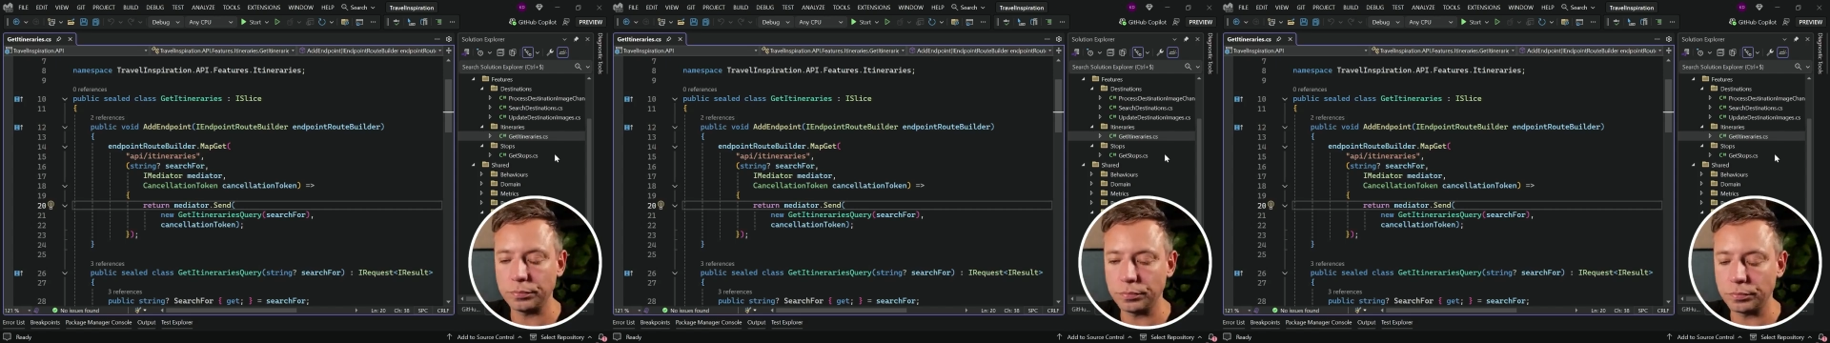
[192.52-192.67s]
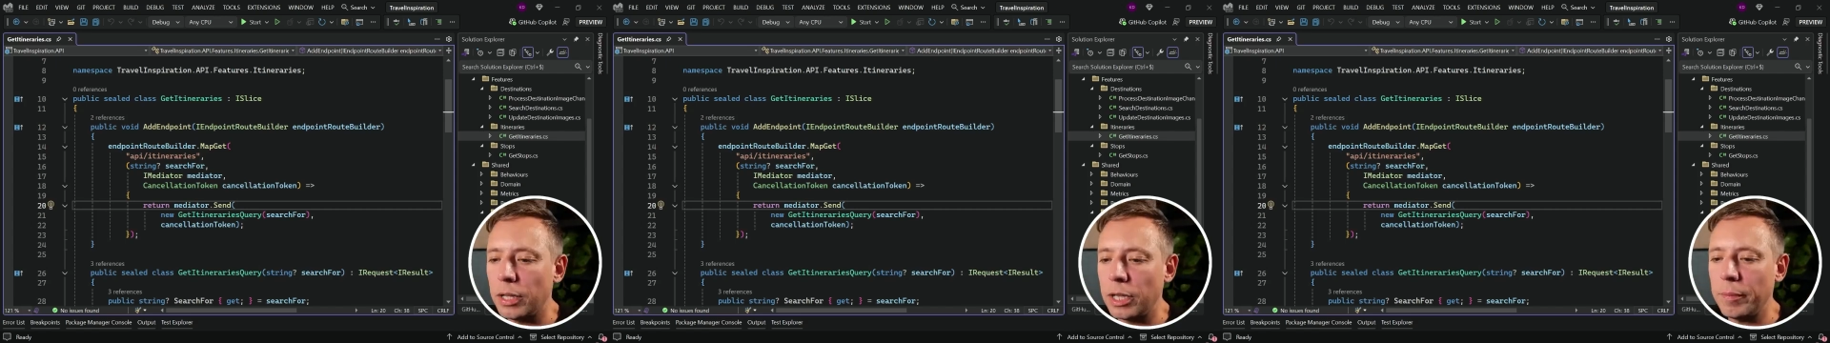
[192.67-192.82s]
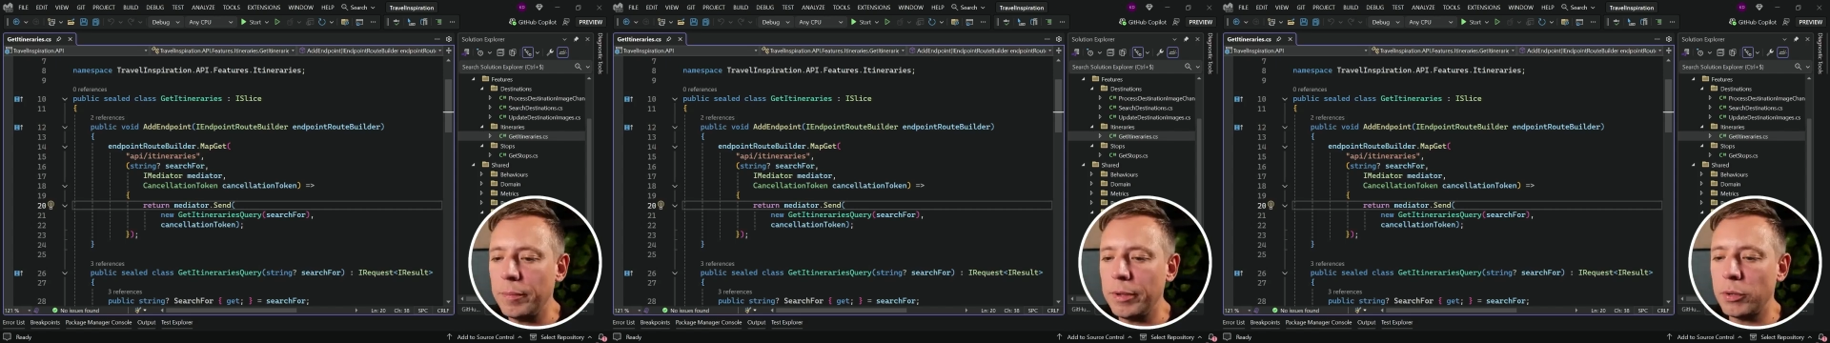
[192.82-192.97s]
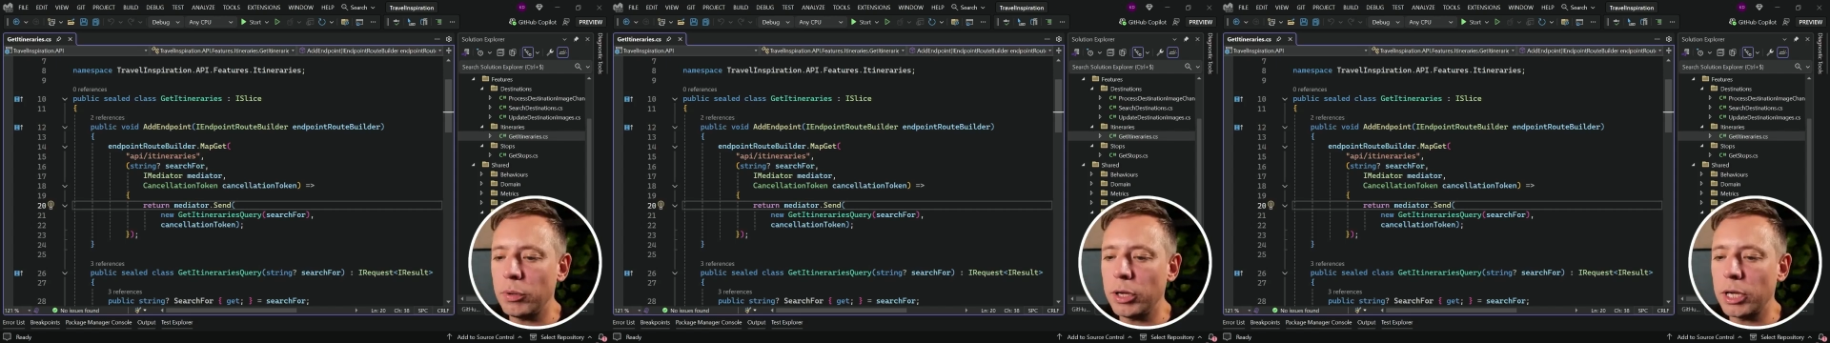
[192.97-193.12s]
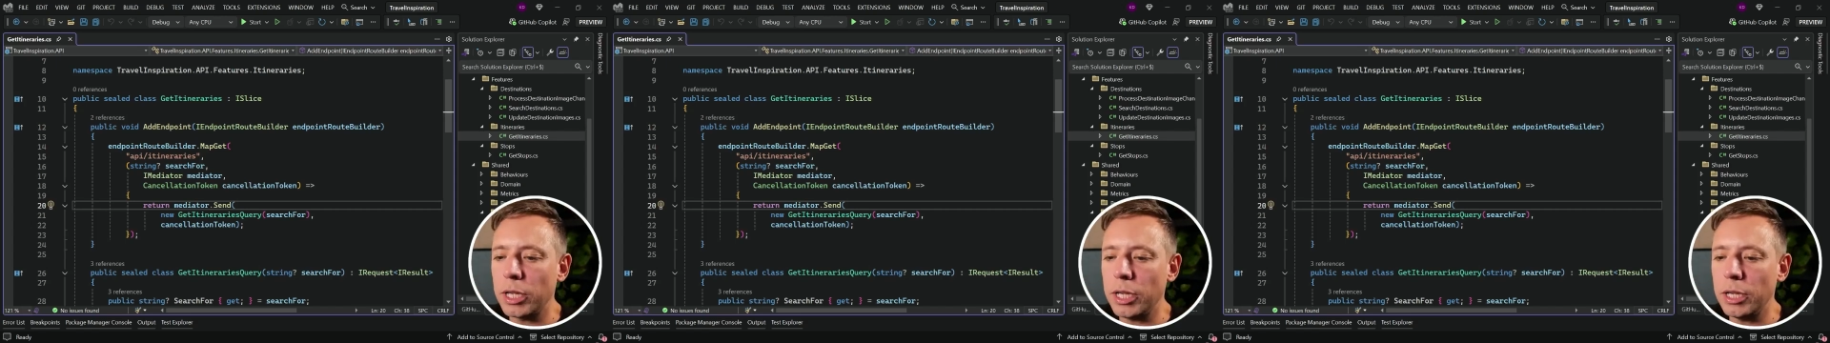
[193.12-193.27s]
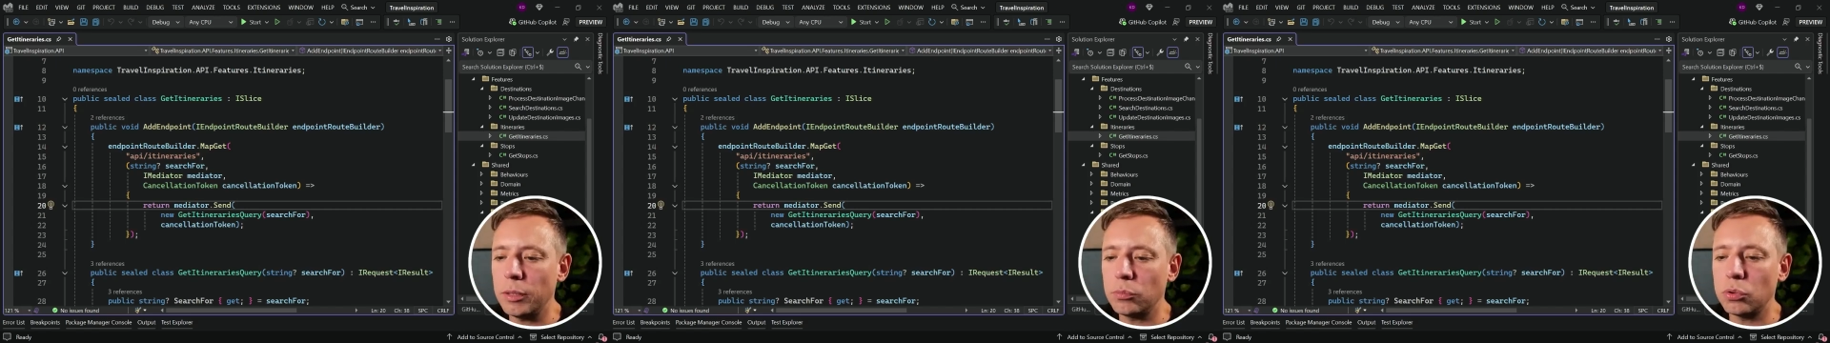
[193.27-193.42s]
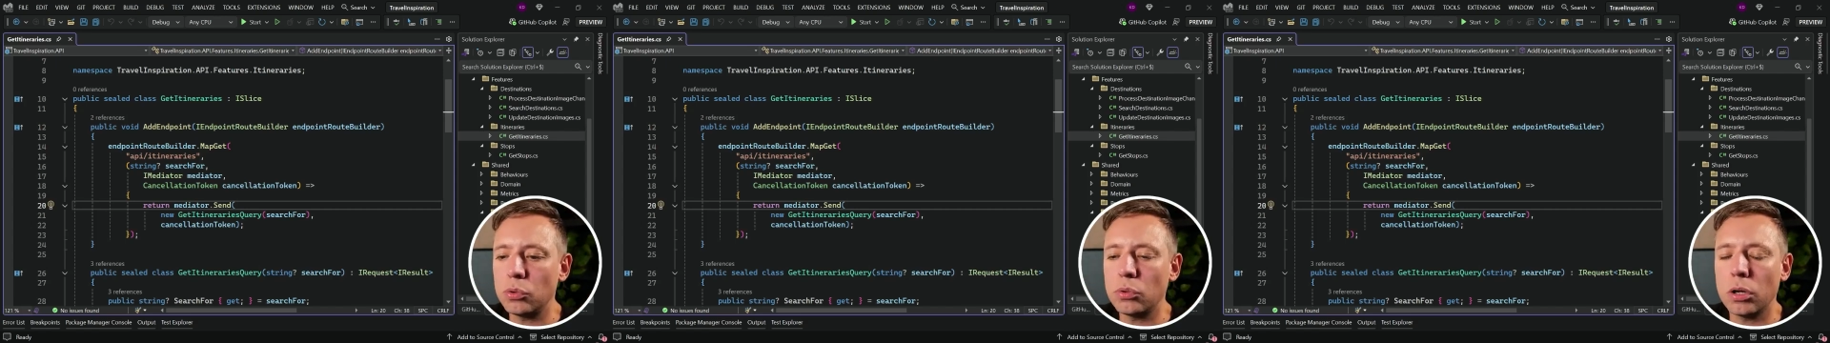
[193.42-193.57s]
Let me
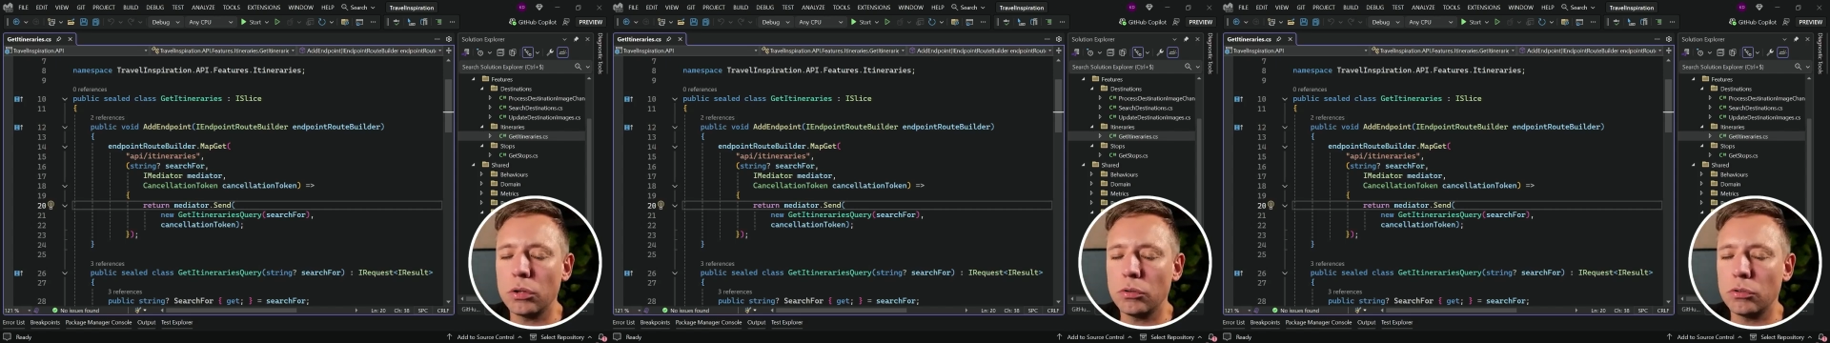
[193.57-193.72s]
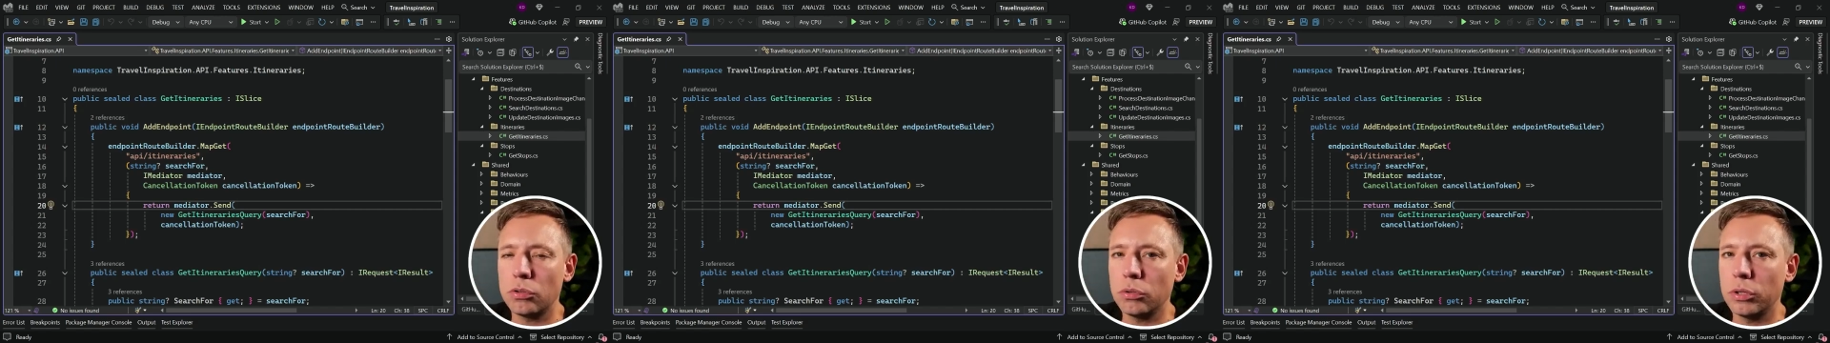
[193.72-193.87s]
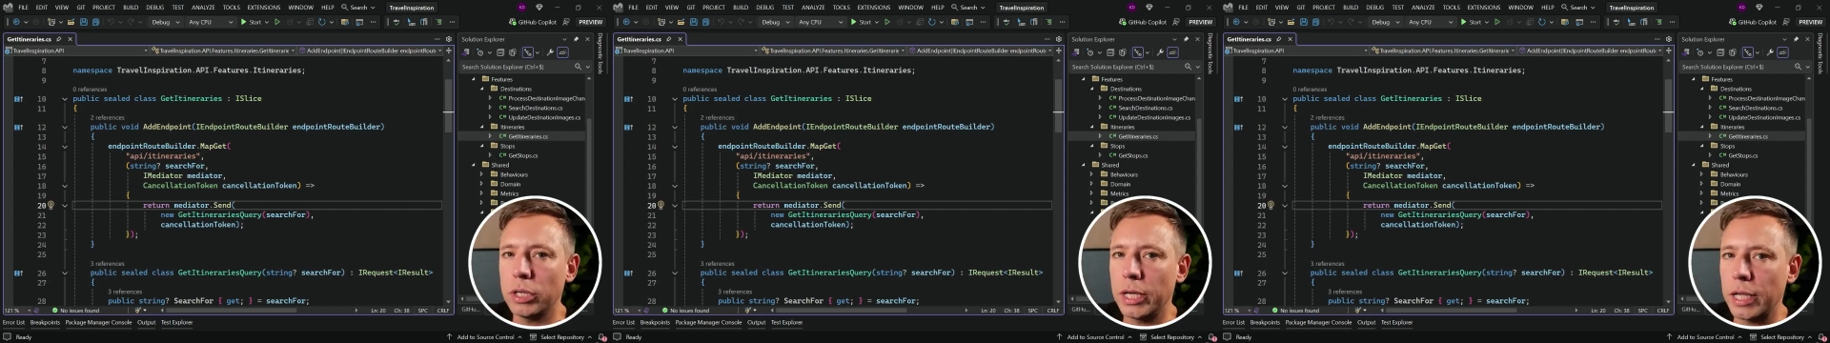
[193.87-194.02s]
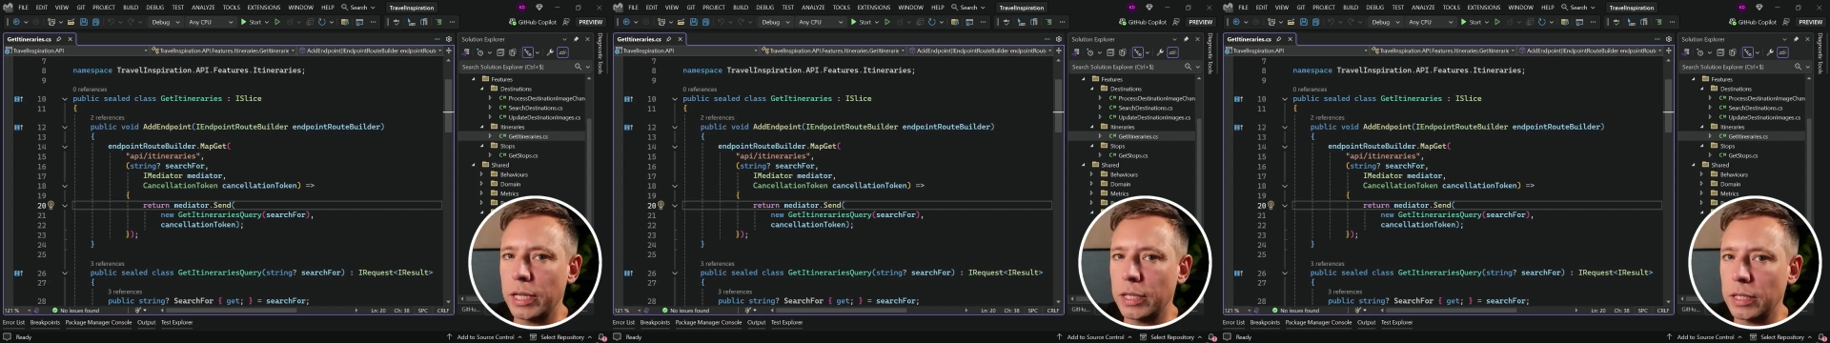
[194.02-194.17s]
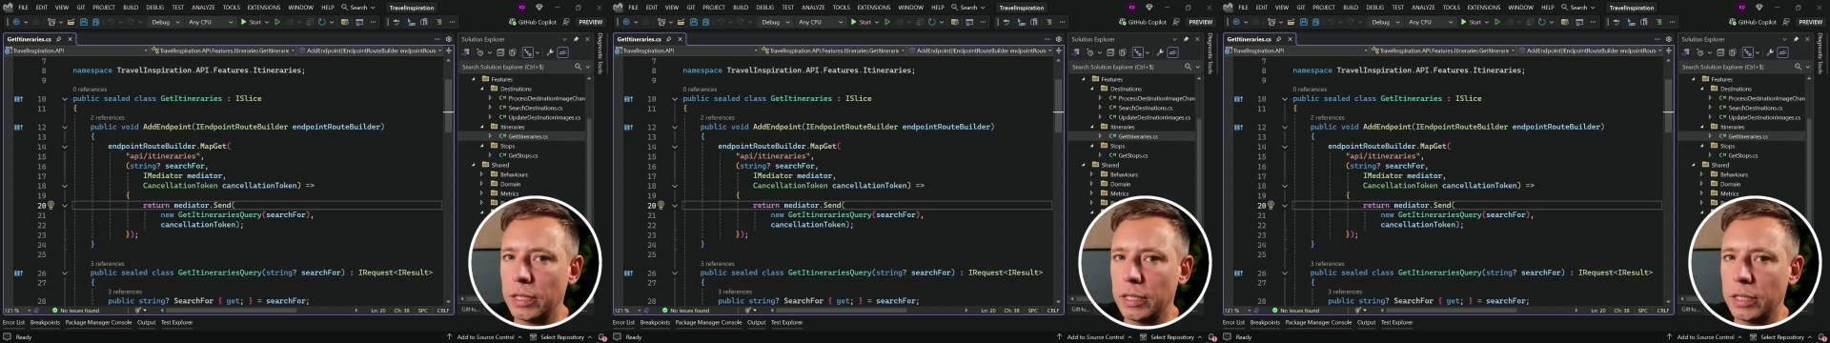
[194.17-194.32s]
quickly run through the get